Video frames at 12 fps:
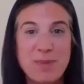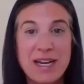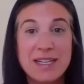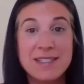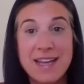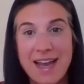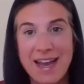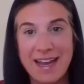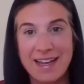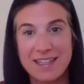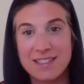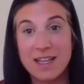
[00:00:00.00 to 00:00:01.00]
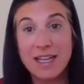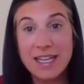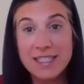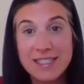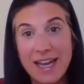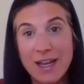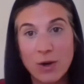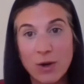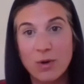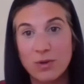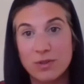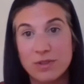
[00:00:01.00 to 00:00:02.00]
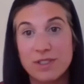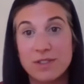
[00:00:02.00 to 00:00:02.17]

It's been a day. He's like a day old.